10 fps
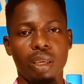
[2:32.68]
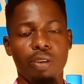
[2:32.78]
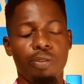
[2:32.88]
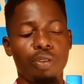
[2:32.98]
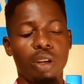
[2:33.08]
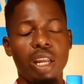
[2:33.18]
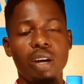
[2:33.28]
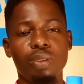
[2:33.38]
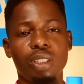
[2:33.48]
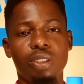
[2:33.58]
If you
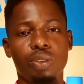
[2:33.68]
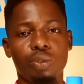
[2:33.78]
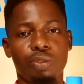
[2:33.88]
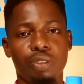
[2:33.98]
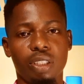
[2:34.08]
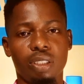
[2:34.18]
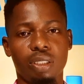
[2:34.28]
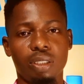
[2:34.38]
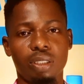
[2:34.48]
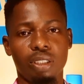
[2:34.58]
allow this to face
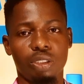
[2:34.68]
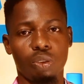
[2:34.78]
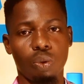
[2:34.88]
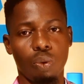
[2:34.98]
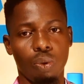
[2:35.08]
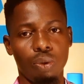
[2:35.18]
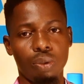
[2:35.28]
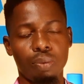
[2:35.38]
the sole,